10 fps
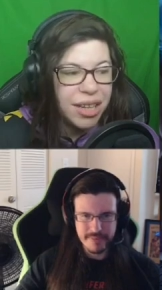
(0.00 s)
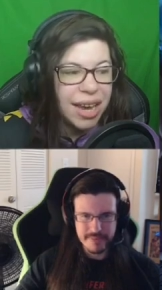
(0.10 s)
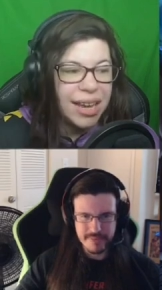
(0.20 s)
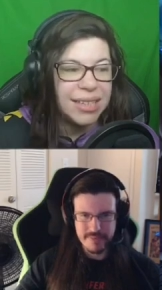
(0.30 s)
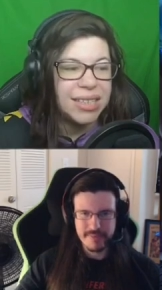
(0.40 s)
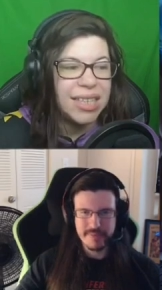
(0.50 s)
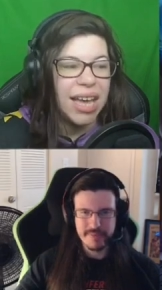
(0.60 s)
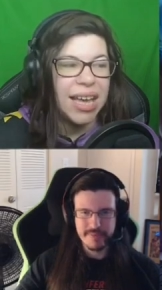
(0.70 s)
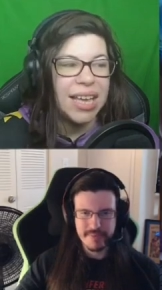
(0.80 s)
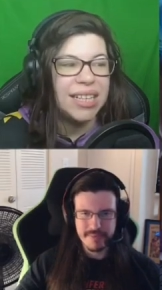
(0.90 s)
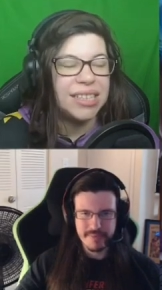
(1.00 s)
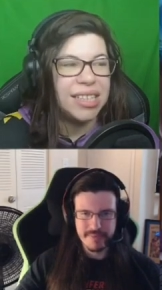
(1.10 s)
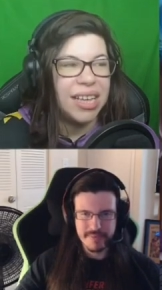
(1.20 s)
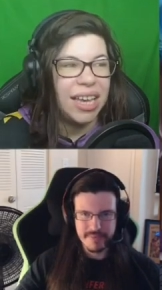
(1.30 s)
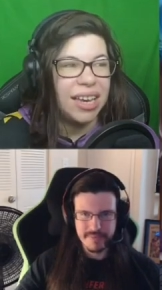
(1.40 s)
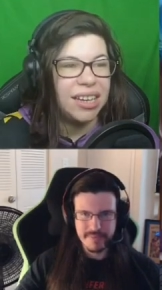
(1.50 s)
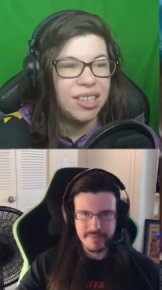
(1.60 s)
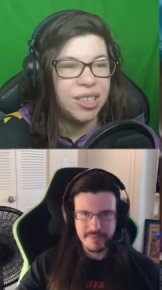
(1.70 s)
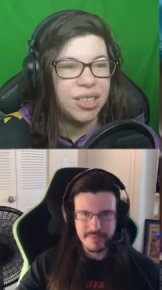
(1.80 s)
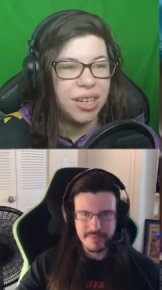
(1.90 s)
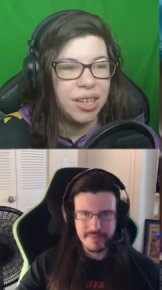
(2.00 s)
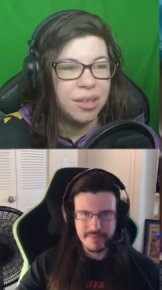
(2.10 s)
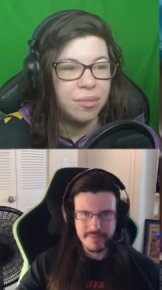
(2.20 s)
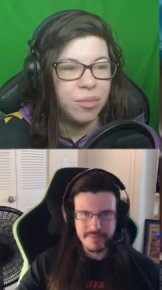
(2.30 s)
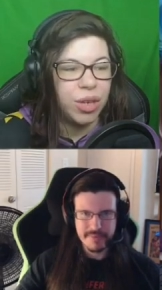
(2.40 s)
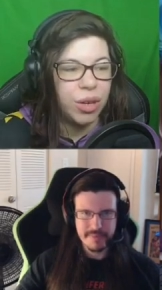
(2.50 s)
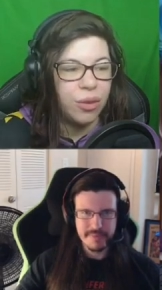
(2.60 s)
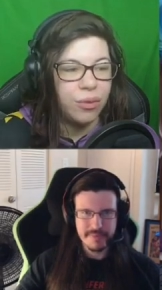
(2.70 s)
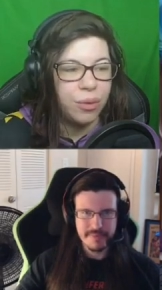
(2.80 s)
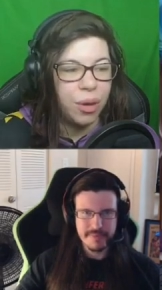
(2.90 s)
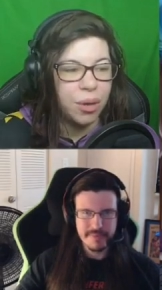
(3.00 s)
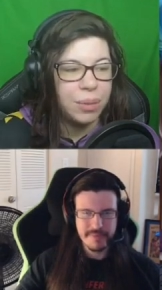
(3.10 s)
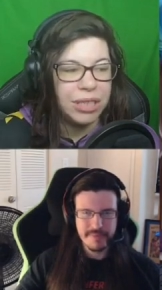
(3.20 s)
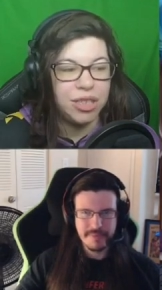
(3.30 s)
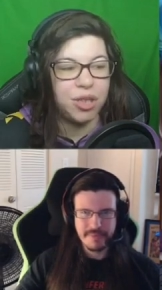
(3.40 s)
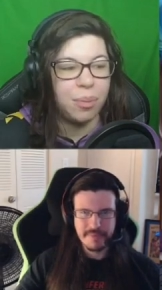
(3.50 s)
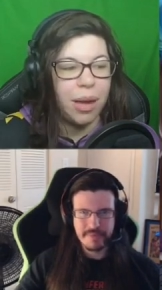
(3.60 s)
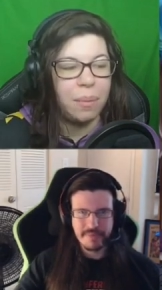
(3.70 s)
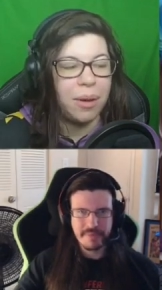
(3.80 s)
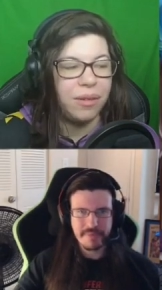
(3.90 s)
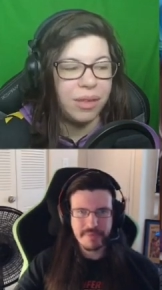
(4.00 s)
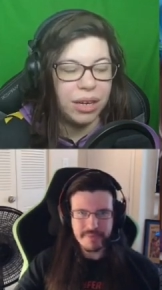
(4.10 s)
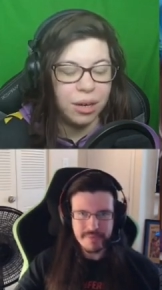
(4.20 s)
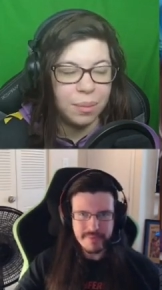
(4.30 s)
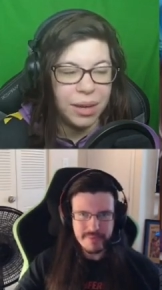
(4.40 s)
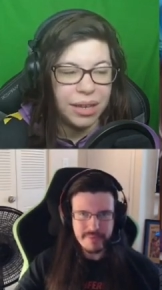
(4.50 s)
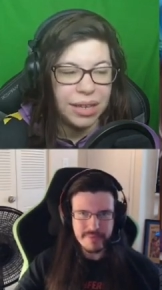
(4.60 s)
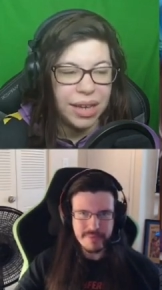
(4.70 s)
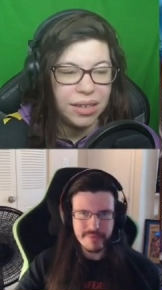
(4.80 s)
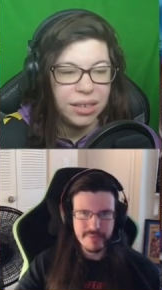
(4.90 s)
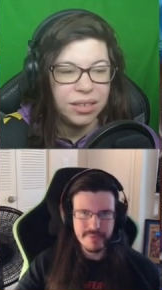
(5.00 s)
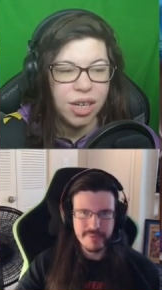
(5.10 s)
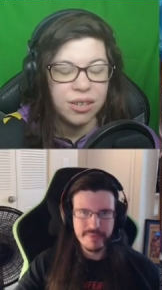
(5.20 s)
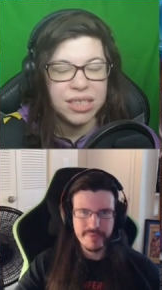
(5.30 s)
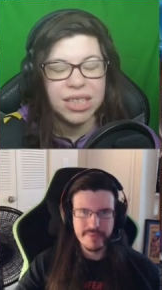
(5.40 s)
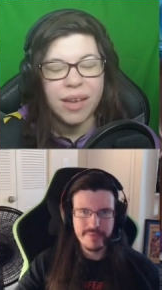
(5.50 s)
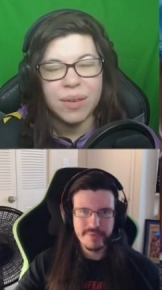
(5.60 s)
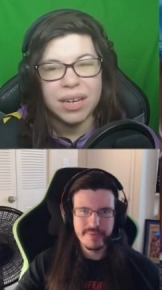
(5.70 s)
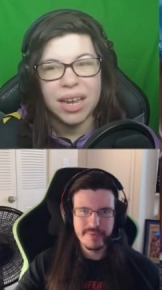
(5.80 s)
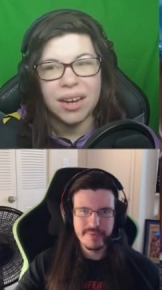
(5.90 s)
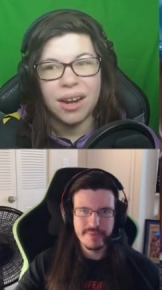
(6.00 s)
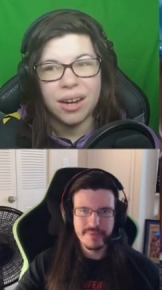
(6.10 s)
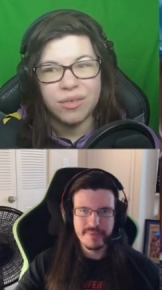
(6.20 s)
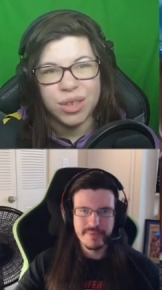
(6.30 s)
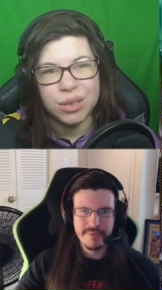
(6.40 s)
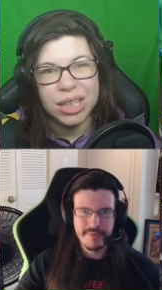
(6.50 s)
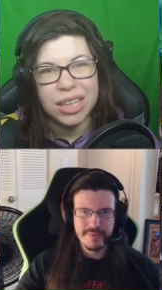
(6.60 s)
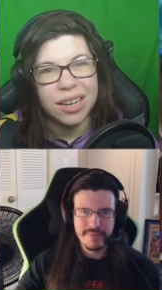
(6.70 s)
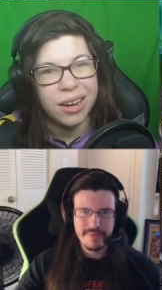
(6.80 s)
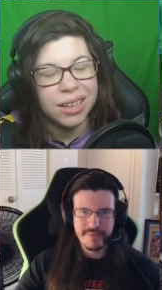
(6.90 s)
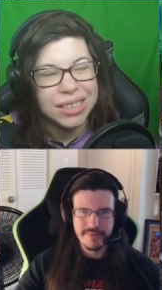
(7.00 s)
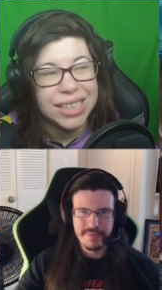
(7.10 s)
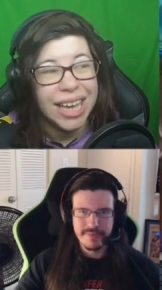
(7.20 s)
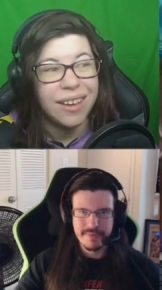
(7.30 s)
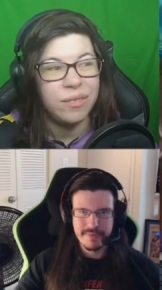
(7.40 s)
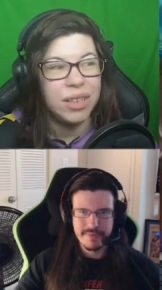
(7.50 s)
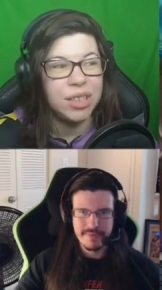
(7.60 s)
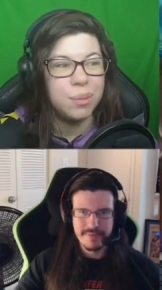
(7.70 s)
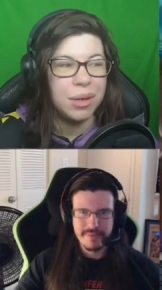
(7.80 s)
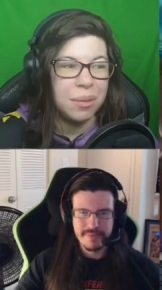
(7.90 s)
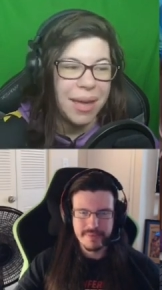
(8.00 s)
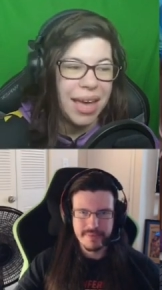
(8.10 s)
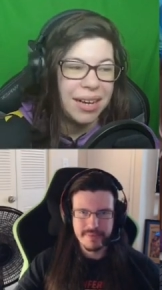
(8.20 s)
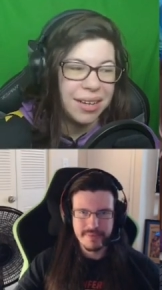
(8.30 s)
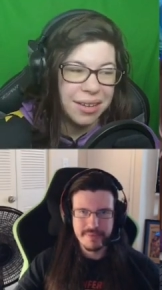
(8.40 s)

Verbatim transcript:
Speaker 1: the hand size, and just gonna go for a potential pop off later. But yeah, turn seven and none of those key cards yet feels pretty bad.